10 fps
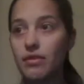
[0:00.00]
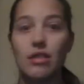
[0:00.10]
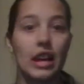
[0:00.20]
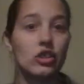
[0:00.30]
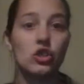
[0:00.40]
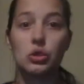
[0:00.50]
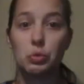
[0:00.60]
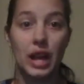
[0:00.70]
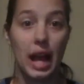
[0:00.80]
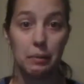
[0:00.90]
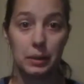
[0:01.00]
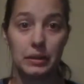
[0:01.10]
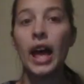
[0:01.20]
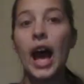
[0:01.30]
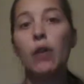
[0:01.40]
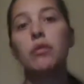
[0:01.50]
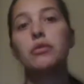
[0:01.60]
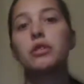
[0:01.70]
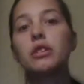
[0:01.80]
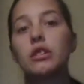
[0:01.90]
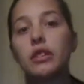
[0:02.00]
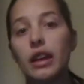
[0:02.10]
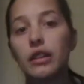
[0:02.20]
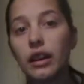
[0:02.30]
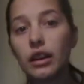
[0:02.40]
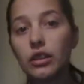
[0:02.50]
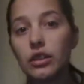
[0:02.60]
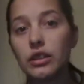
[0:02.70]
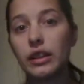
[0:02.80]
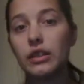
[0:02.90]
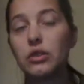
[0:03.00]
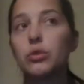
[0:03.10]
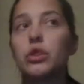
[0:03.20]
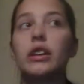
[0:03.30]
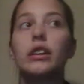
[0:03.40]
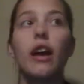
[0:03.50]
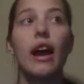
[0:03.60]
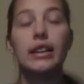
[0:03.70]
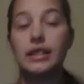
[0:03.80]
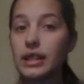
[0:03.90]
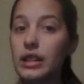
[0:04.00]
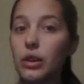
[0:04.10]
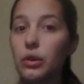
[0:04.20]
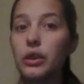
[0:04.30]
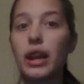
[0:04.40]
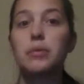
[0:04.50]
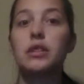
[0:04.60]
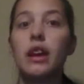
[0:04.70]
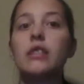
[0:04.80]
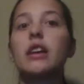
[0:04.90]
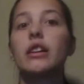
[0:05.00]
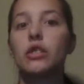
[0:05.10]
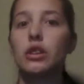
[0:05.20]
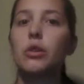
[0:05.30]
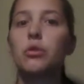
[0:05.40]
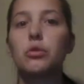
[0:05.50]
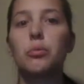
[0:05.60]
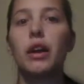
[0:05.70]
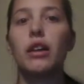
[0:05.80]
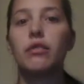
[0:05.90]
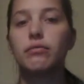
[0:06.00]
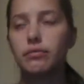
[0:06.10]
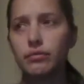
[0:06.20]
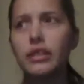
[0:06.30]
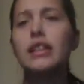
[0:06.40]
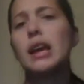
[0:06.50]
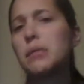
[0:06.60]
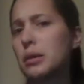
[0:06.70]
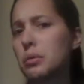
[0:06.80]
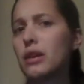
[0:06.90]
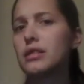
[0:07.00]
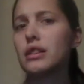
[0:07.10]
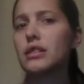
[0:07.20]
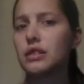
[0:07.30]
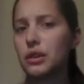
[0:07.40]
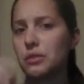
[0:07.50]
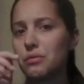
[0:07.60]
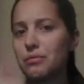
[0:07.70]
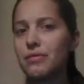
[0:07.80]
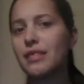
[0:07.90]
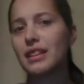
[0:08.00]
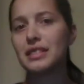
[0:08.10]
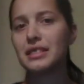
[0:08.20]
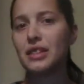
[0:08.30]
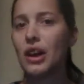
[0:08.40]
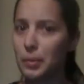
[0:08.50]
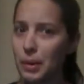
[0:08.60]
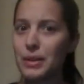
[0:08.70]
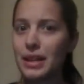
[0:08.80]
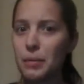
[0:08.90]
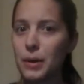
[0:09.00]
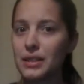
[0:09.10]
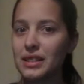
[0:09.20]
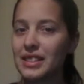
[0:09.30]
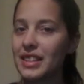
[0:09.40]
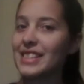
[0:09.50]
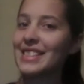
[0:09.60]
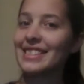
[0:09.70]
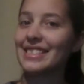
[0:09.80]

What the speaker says: That's just what happened. However, for the other characters in that story, I didn't know their names and had to actually go through my naming process. So let's talk about what that process is.